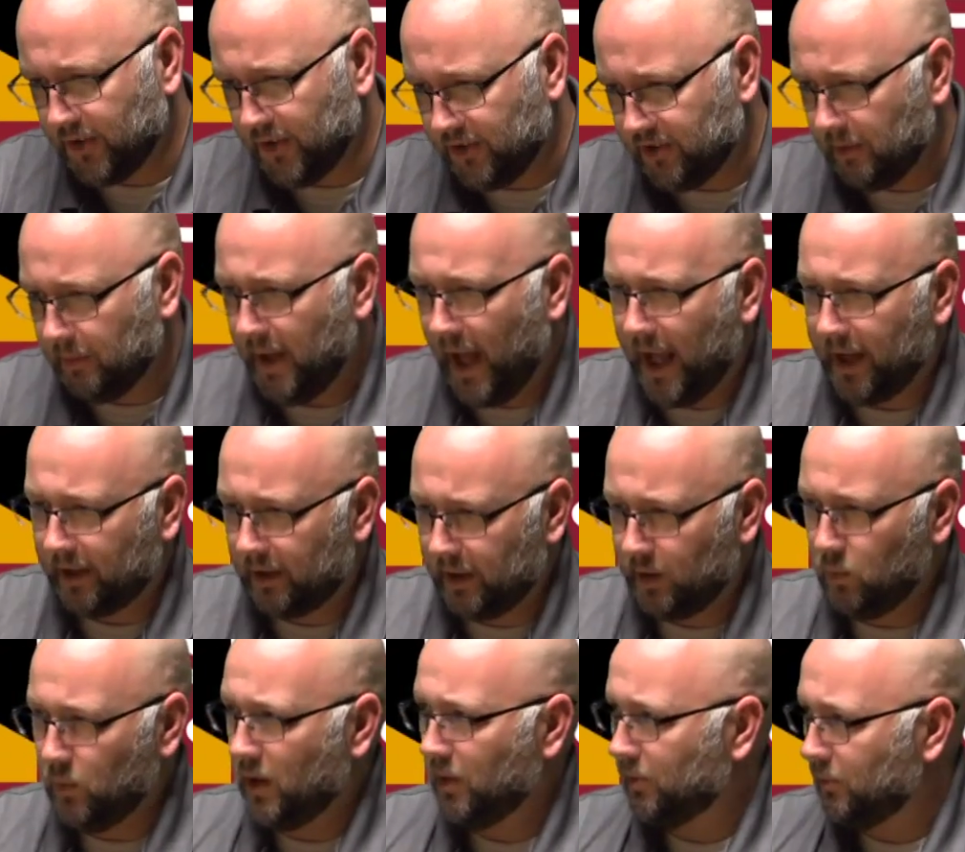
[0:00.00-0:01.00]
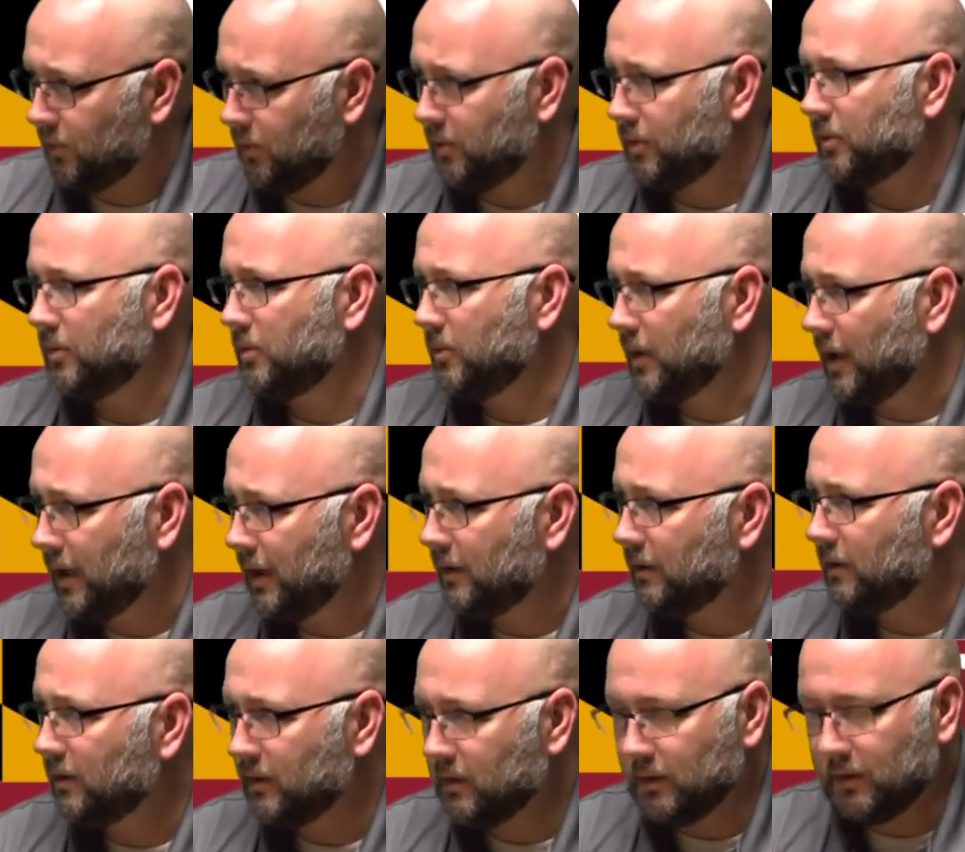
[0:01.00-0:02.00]
systematically went through
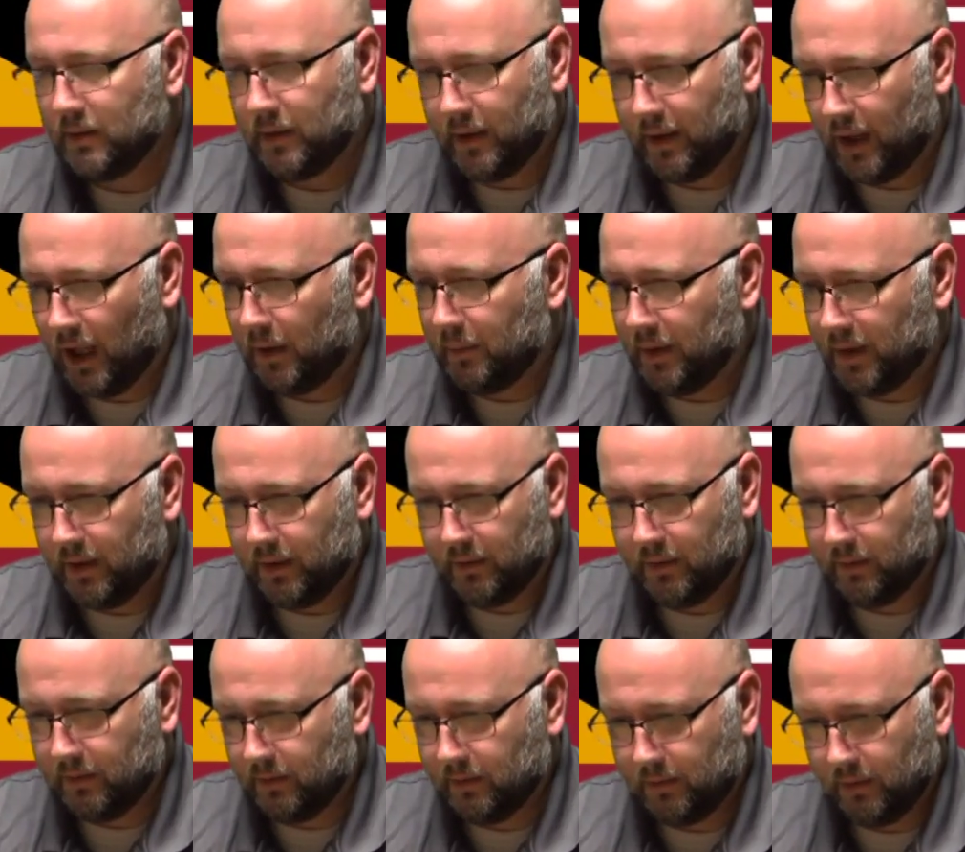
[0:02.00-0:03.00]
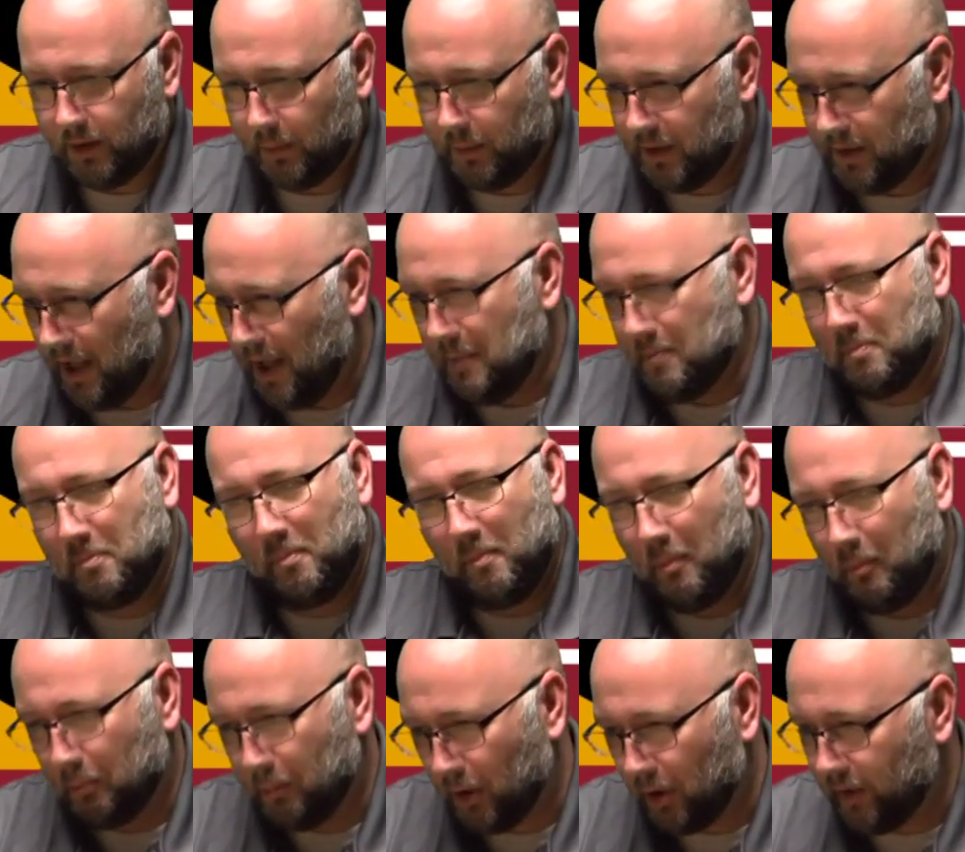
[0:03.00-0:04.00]
and I mean they
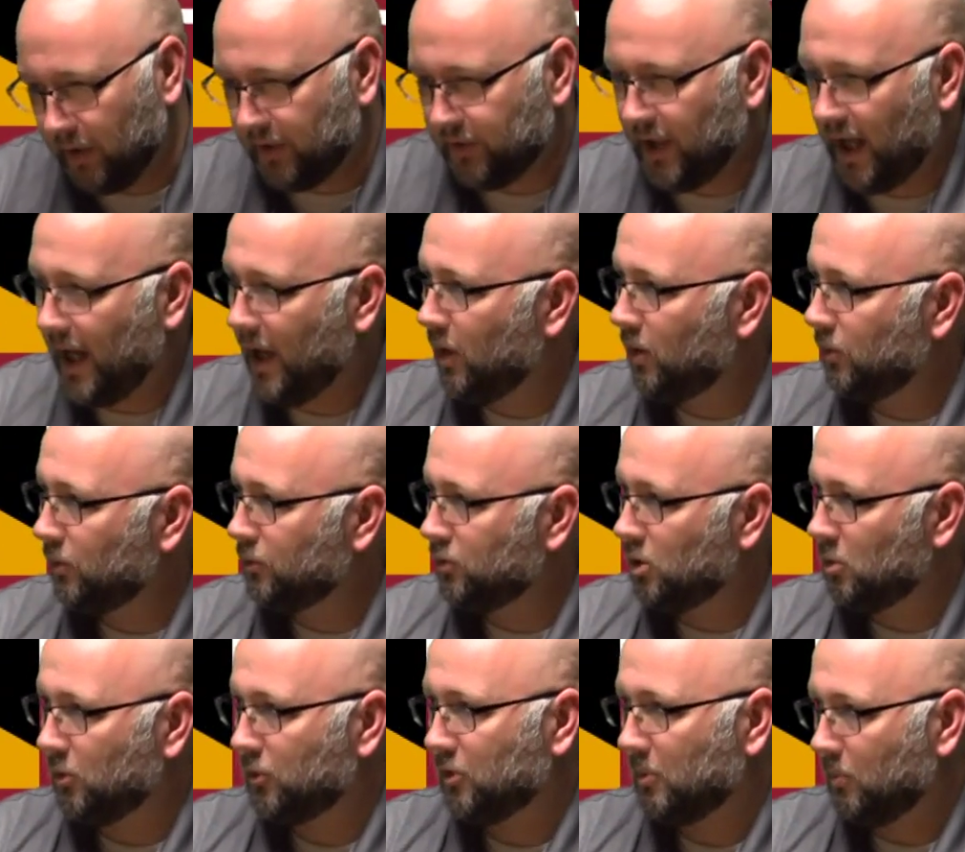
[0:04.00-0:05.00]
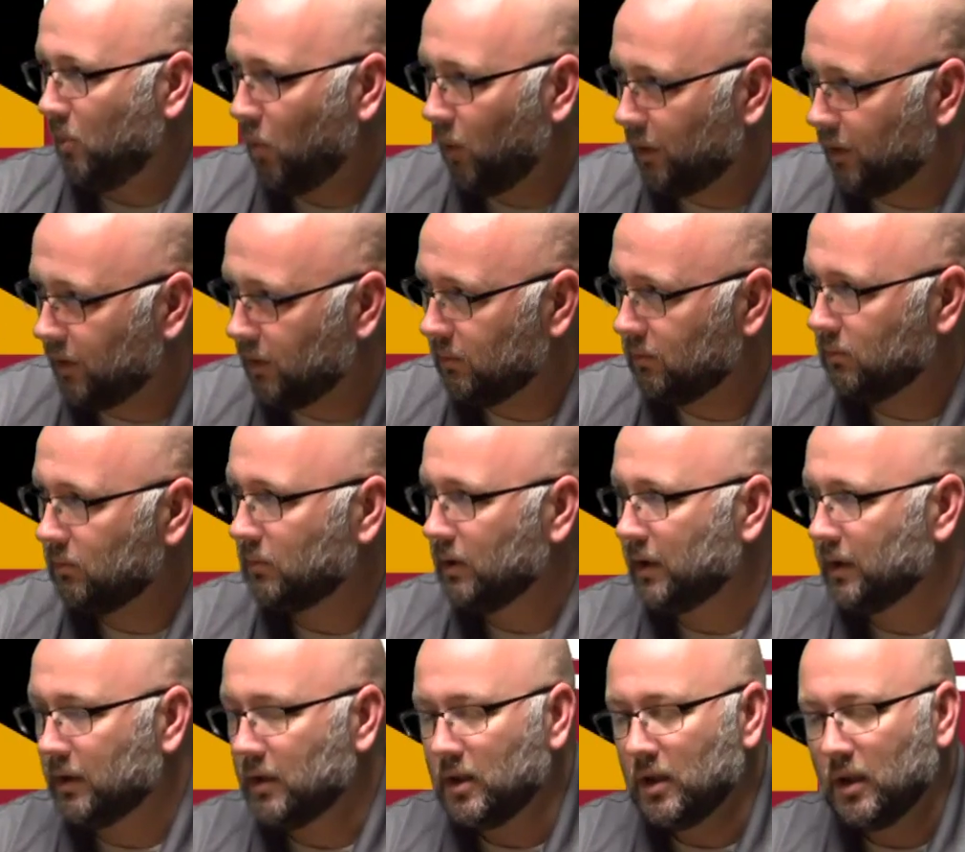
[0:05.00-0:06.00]
buried towns who were supporting them.
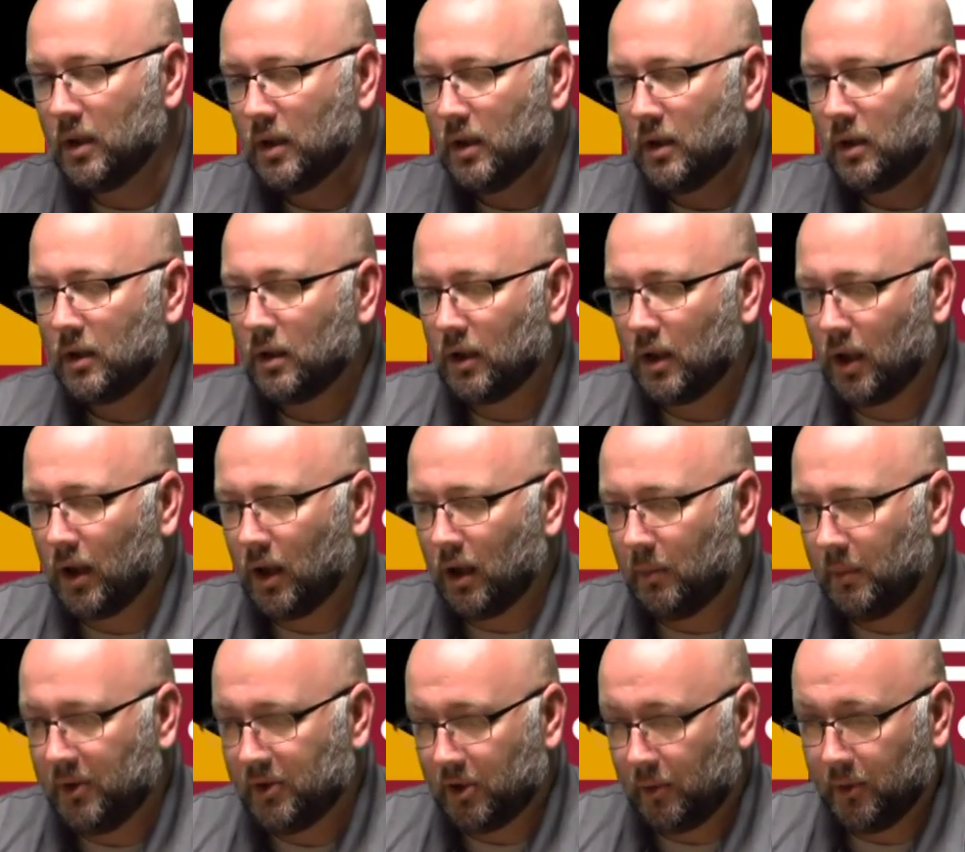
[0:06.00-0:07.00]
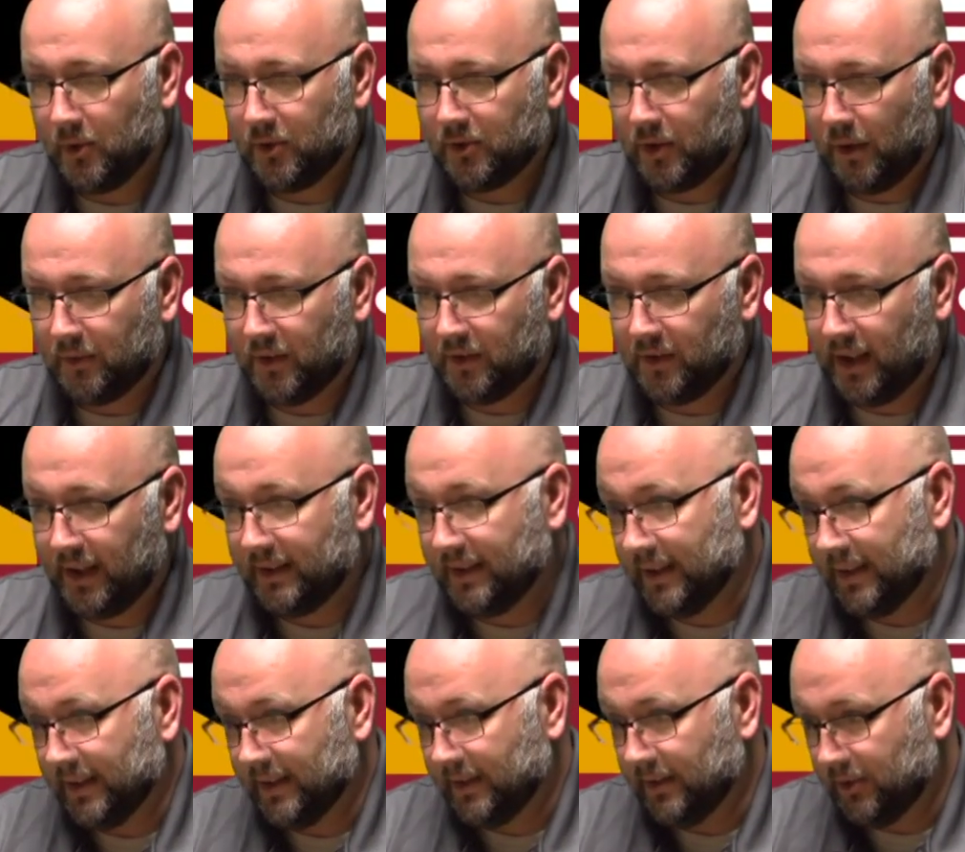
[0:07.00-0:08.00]
And, I mean, some of the stuff that they
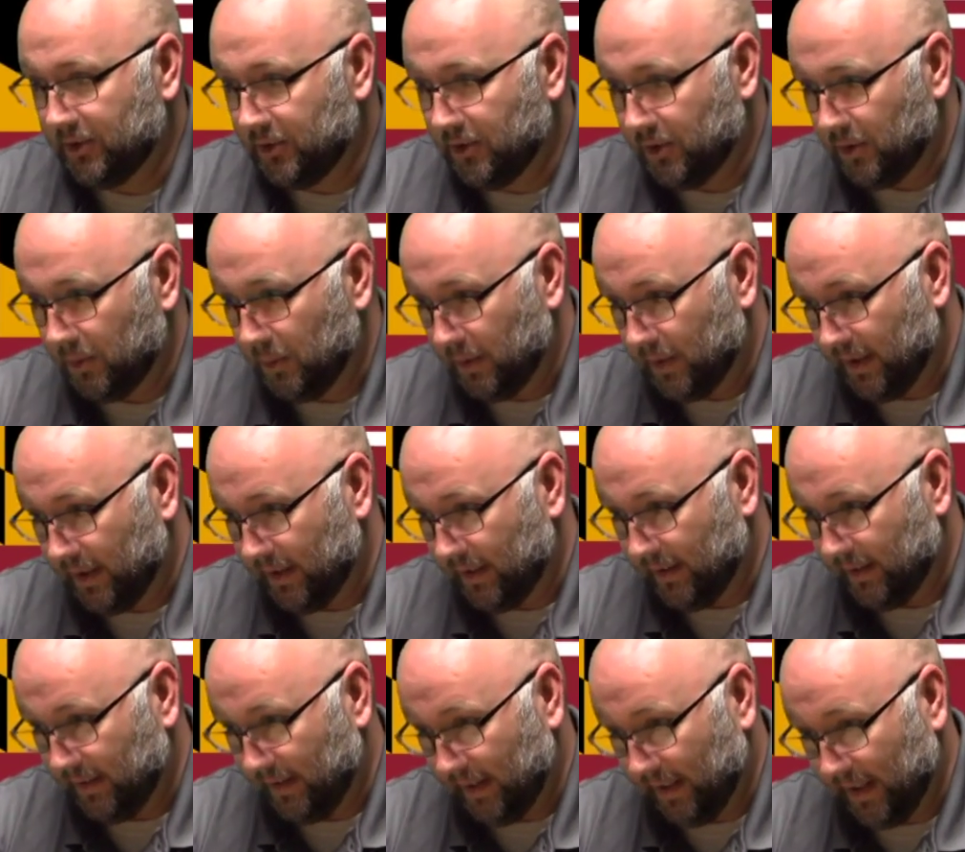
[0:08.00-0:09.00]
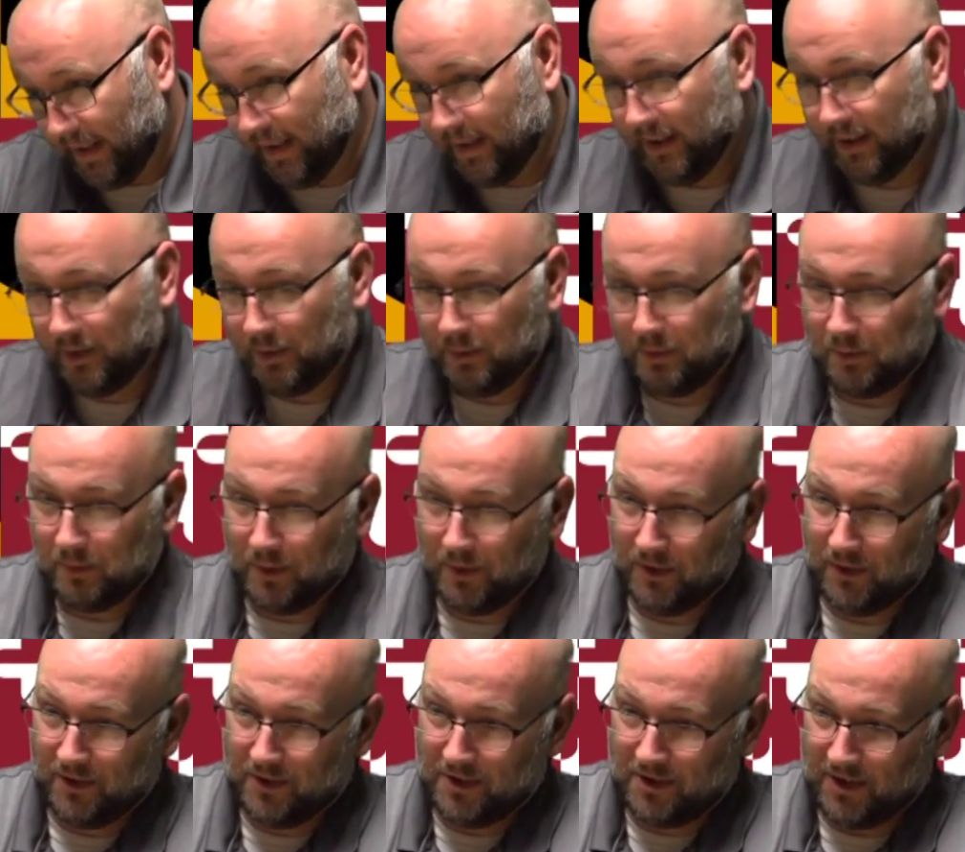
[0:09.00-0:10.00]
did to end it
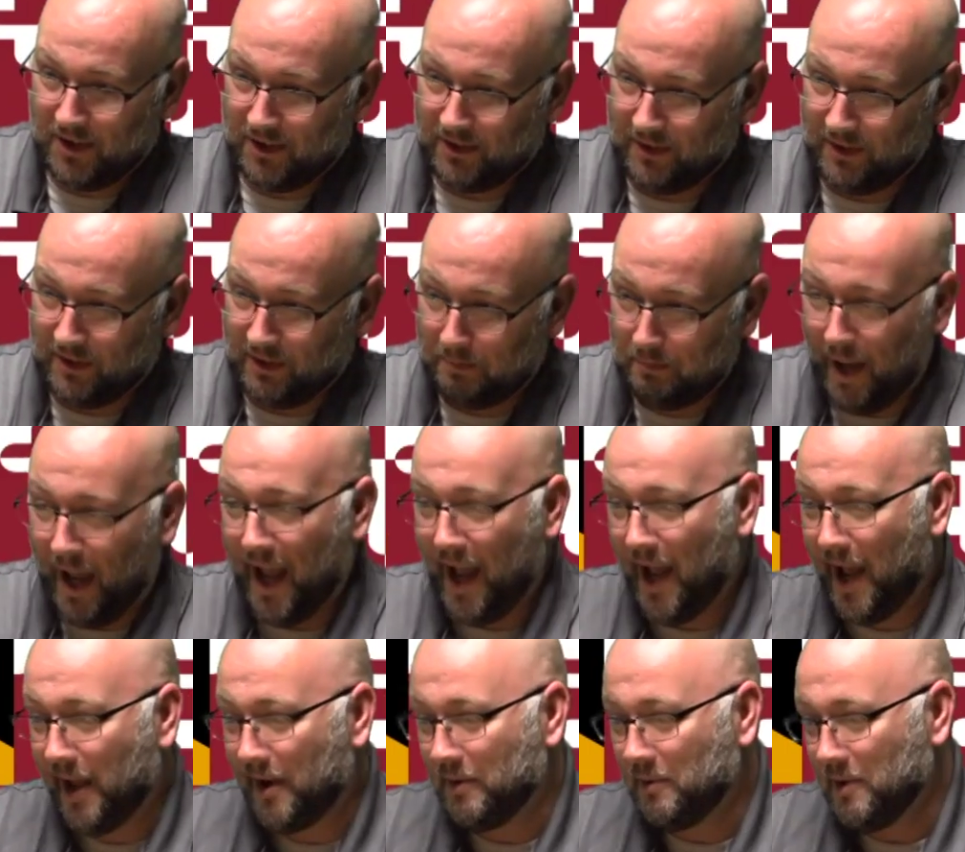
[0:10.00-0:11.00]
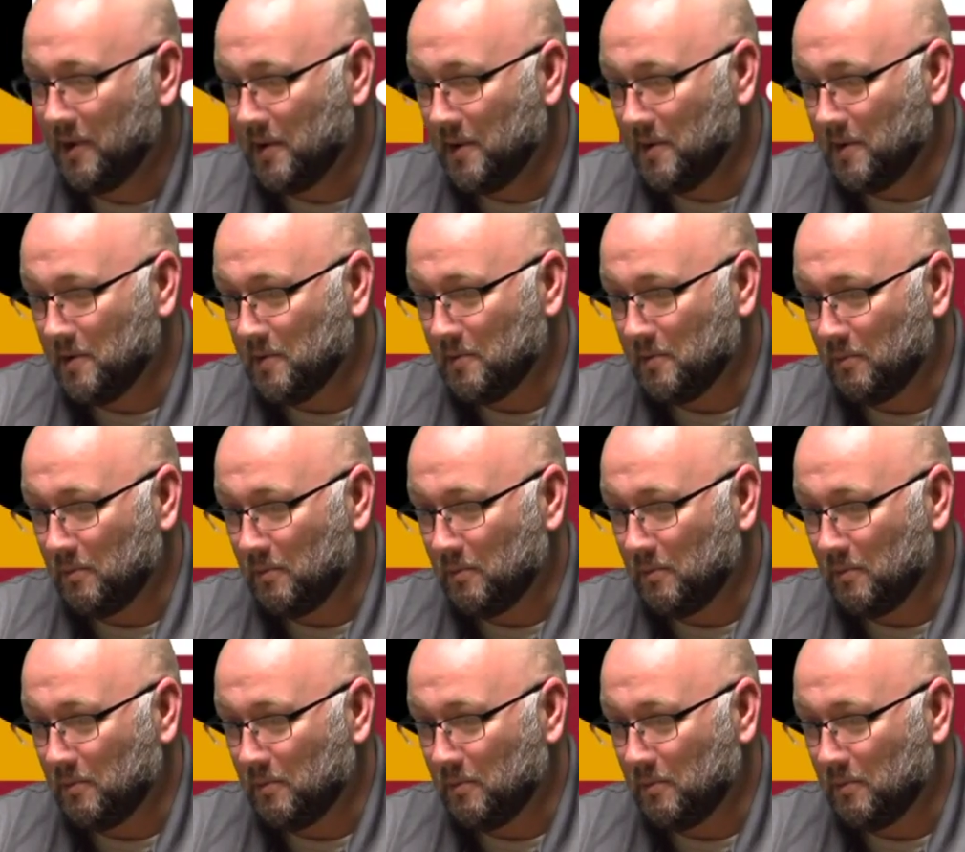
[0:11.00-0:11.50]
was just as bad.